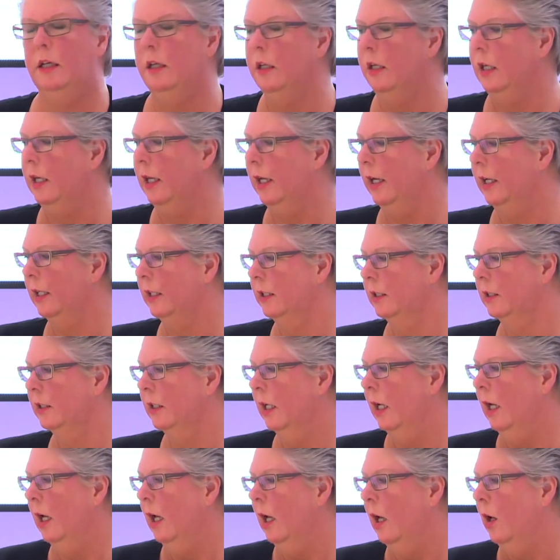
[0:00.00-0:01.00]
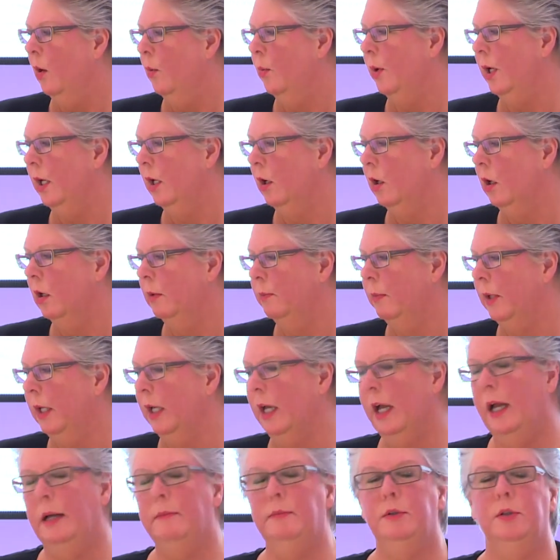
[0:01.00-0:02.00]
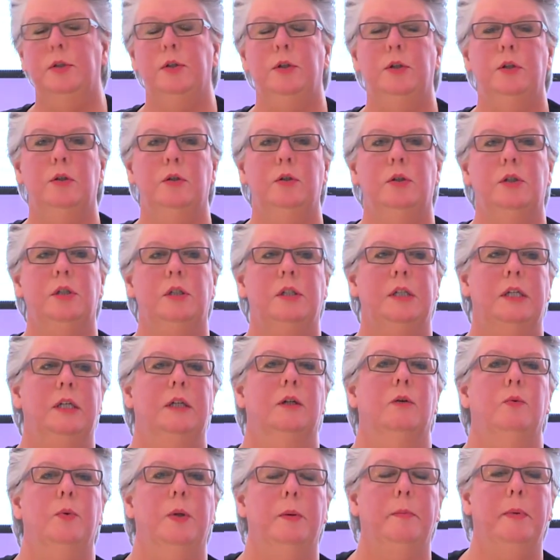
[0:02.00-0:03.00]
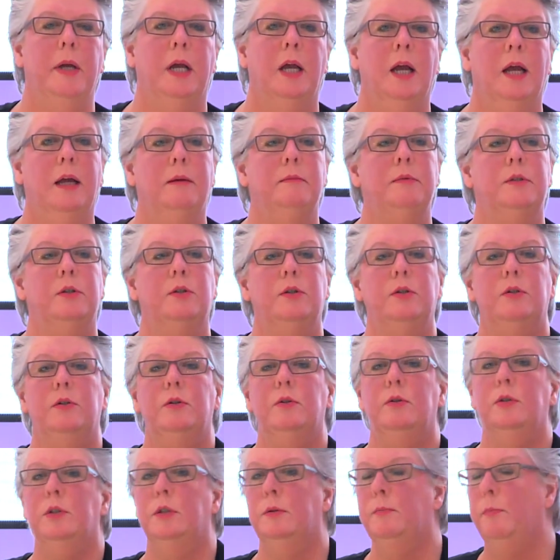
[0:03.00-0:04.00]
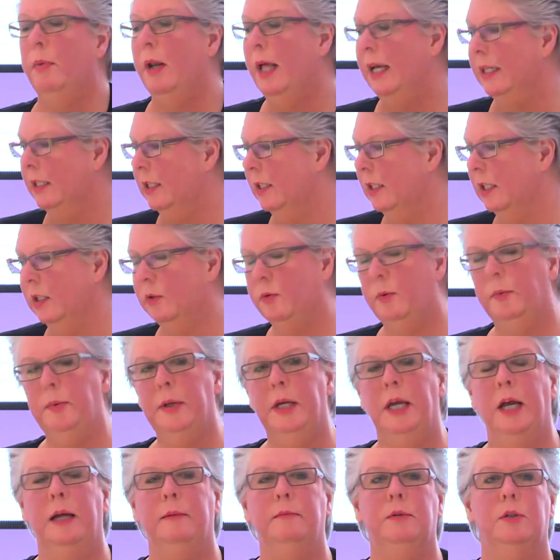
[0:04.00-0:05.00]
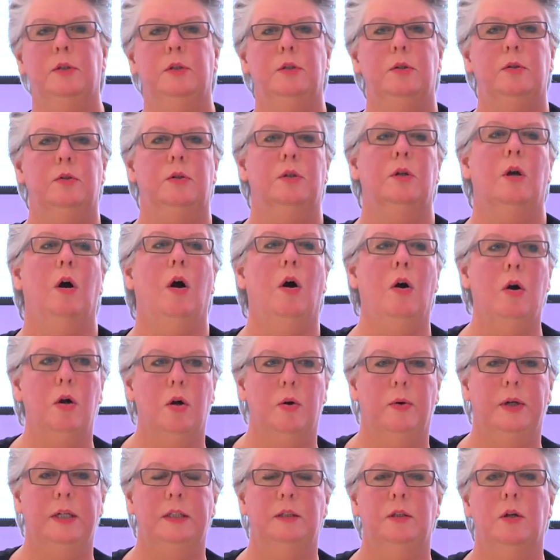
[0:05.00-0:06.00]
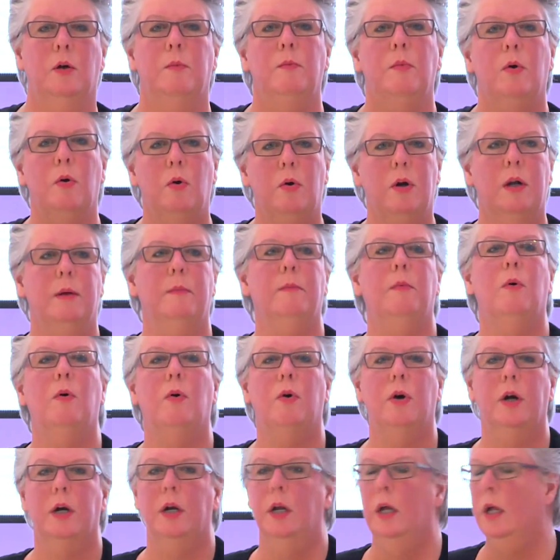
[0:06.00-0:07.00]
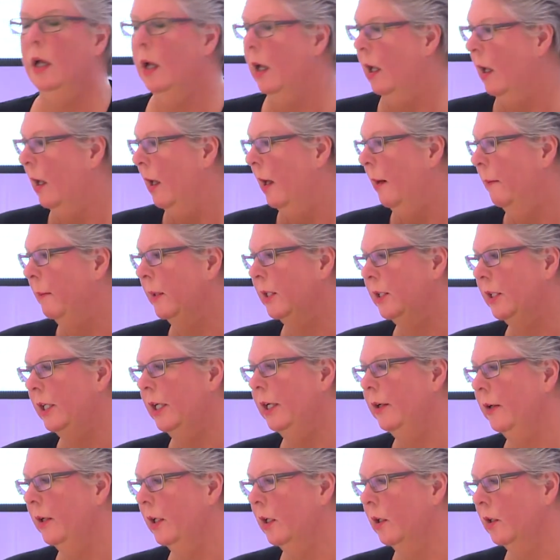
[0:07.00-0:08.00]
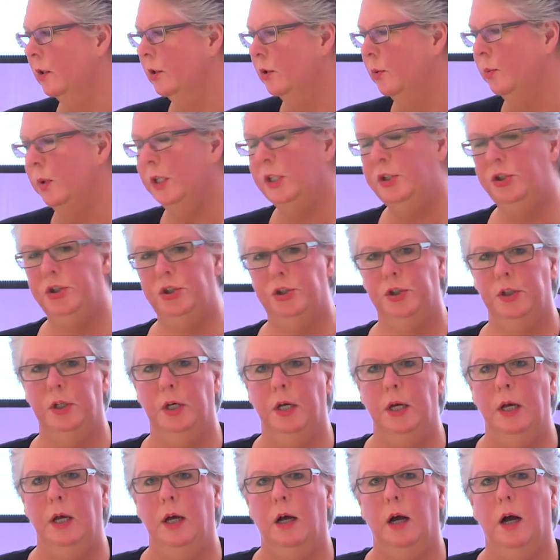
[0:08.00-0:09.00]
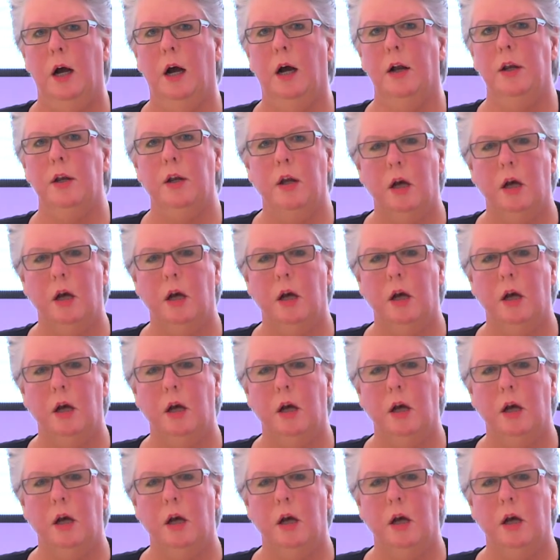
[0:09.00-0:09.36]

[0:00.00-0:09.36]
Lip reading: years we became to use steel, we became to use plastics, we became to use concrete. So more and more materials which are